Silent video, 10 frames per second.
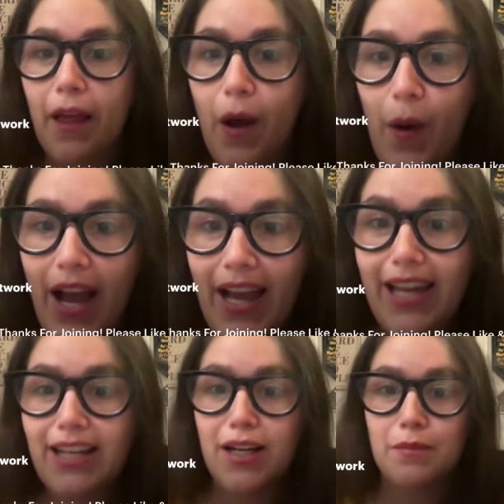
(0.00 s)
Oh,
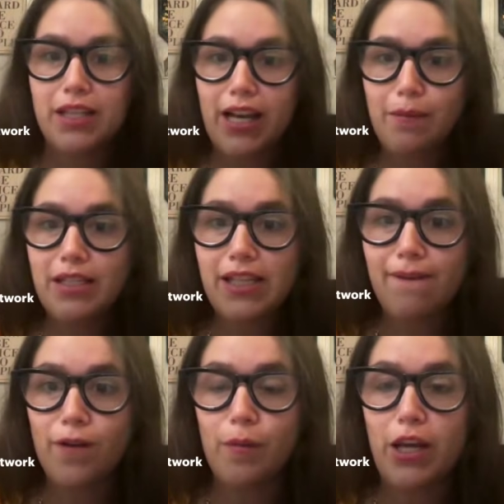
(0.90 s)
hi. Did I miss
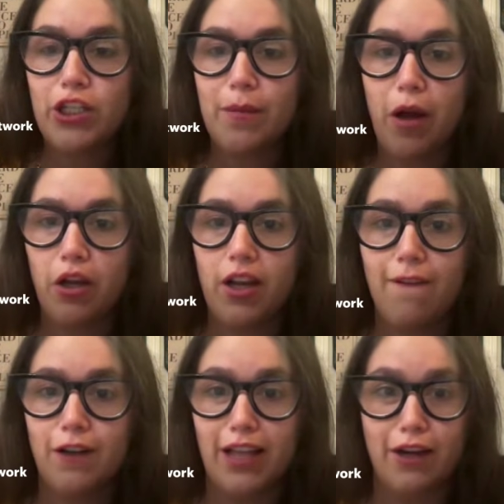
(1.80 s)
information about
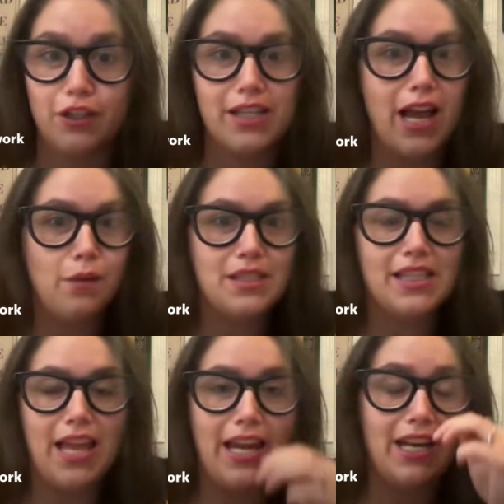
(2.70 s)
cover letters? I was
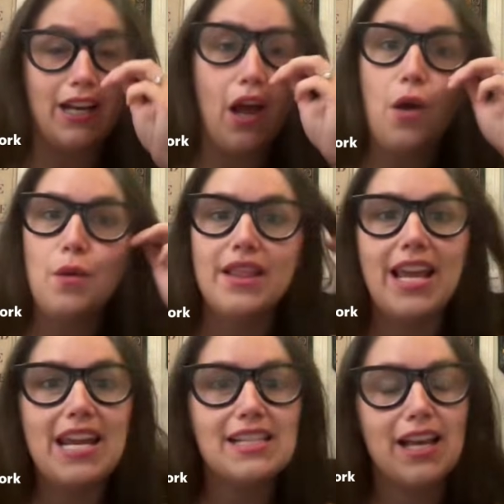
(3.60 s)
late. Oh,
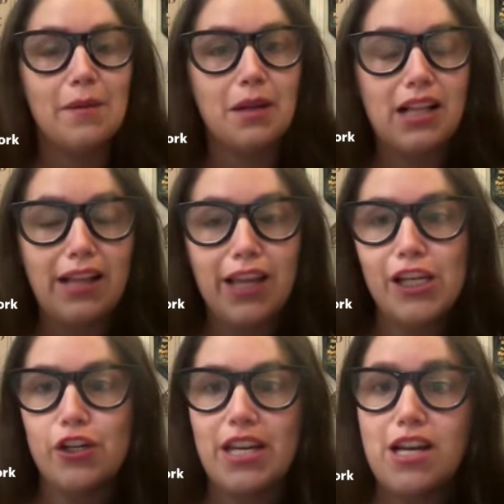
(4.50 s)
thanks. I'm glad that
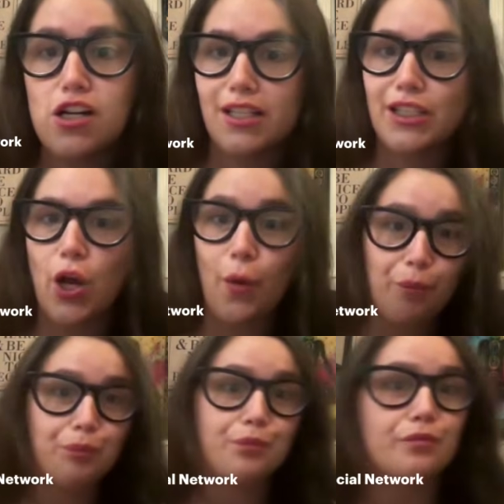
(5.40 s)
you're here. So,
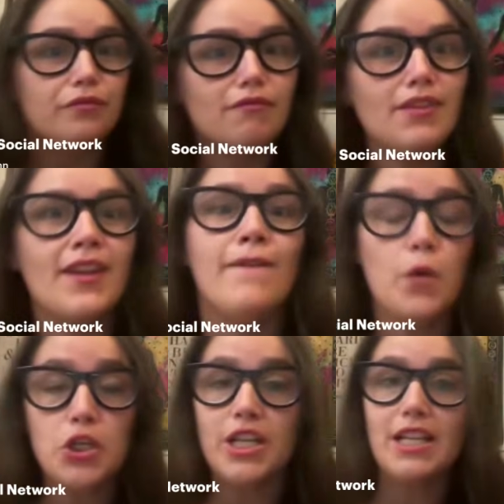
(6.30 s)

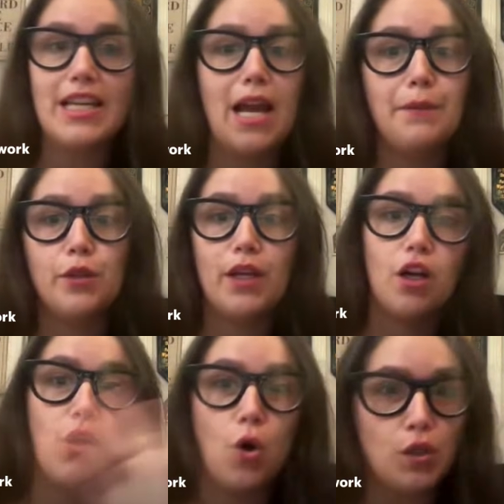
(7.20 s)
fortunately, I'm
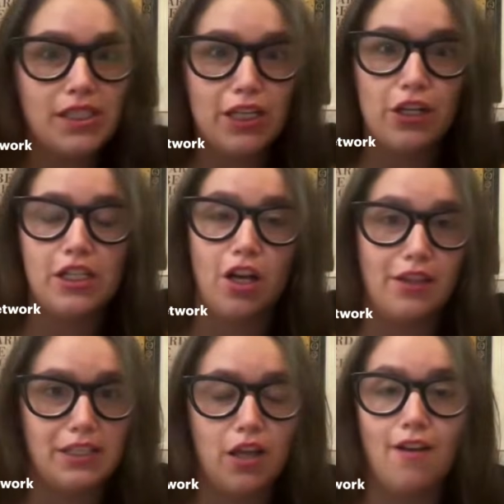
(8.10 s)
doing a whole series on
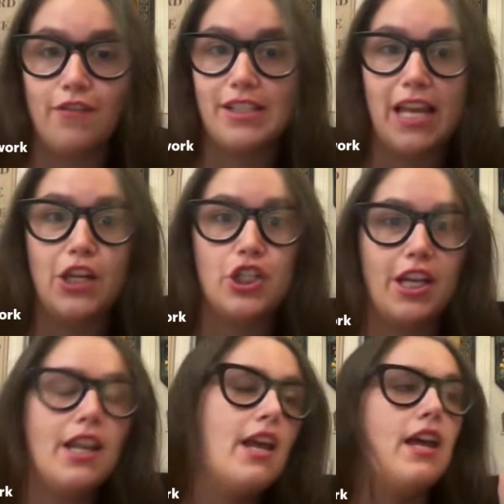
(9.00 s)
this
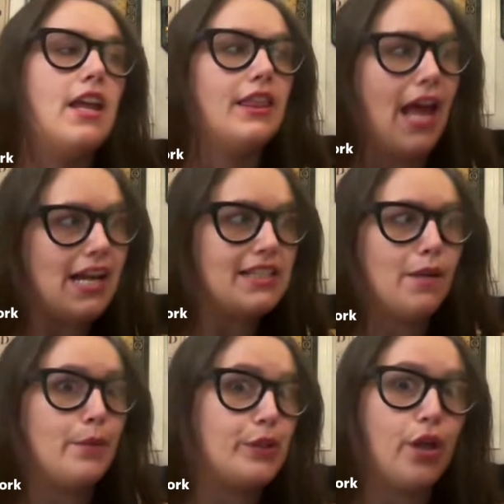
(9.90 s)
conversation. Last
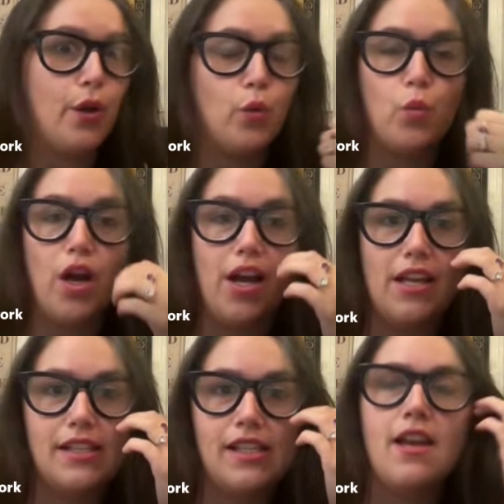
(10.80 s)
episode
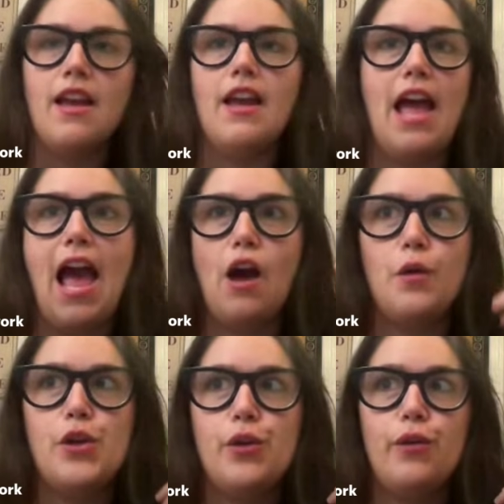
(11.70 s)
was how
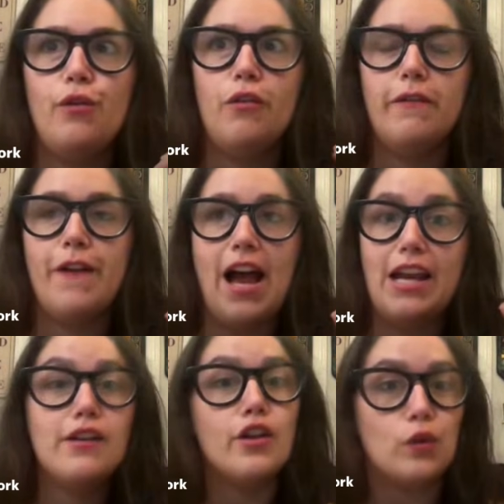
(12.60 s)
you
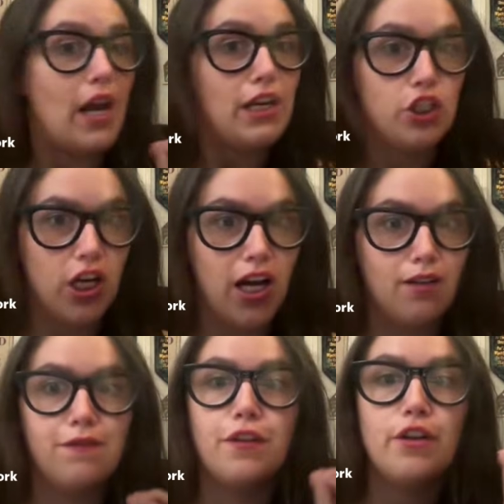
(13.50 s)
find the right
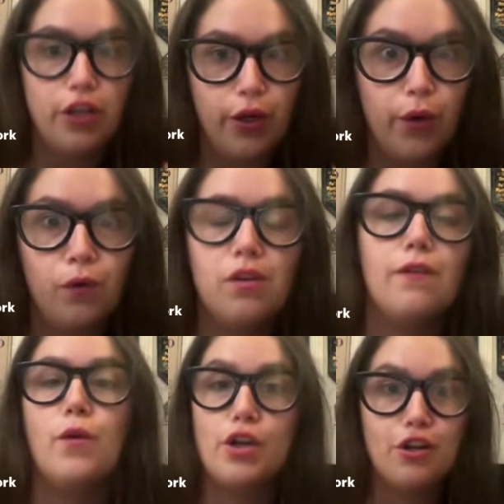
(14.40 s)
job for you,
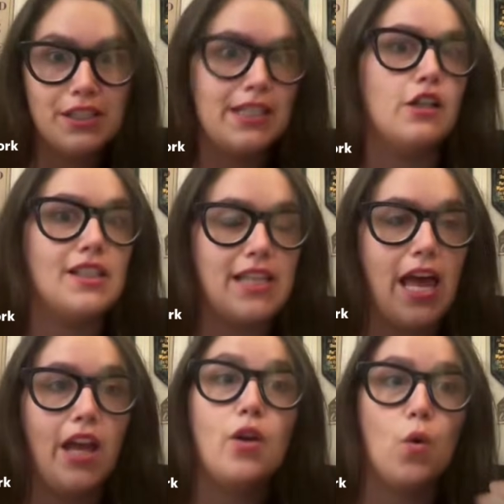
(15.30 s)
for your skill
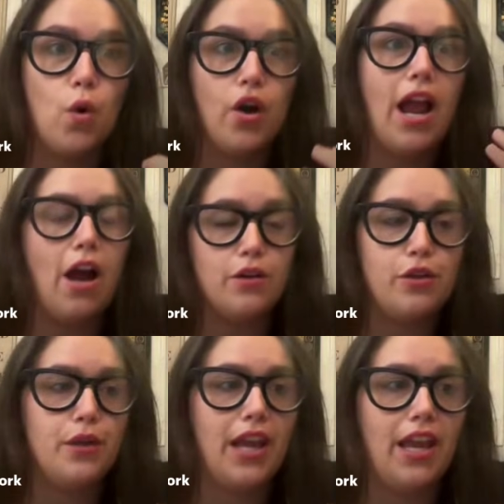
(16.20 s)
set, or how
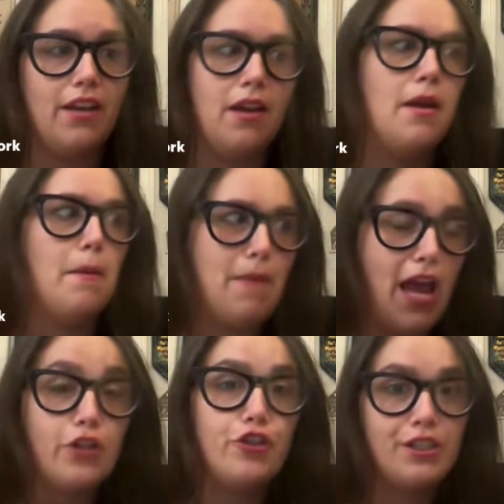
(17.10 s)
you can
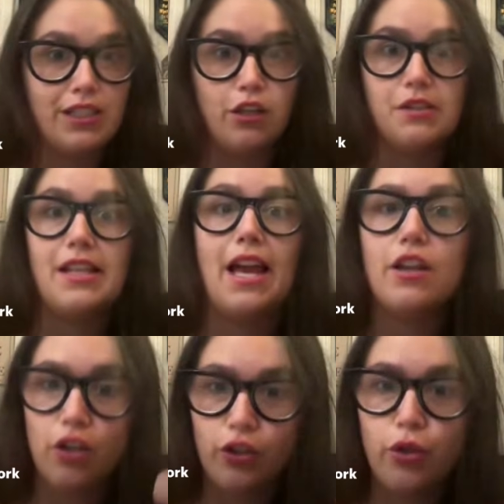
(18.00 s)
match your skill
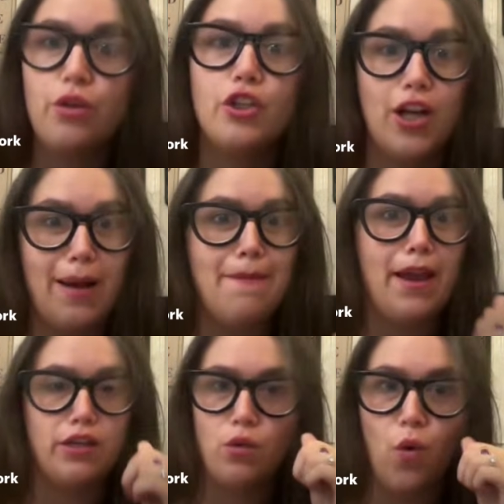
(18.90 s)
set to the job
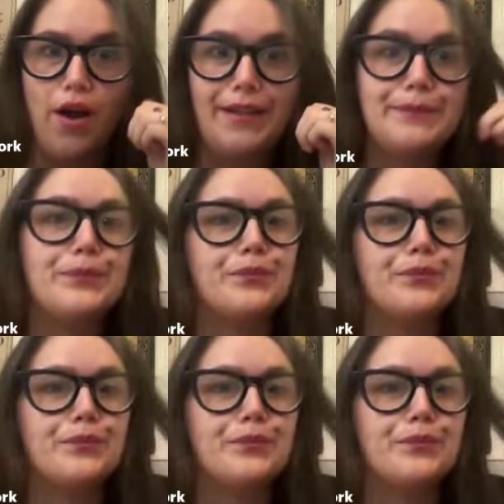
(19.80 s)
that you want.